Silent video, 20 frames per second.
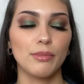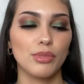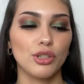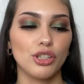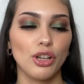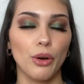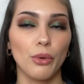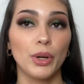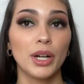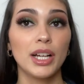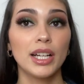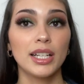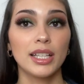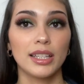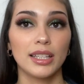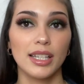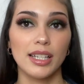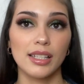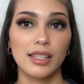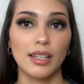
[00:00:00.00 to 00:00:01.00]
So
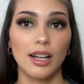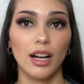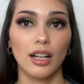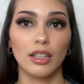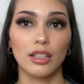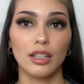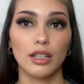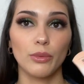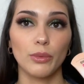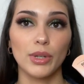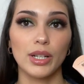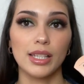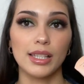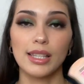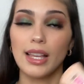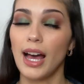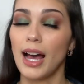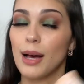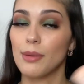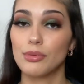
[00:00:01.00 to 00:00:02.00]
this color was
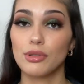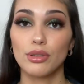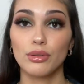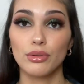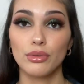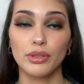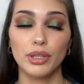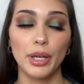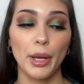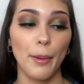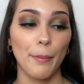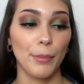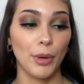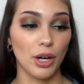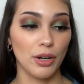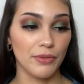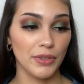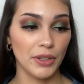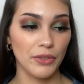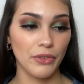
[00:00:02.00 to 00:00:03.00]
absolutely
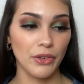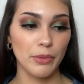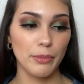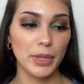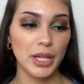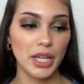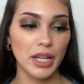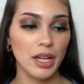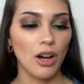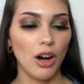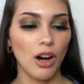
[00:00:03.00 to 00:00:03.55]
perfect for me.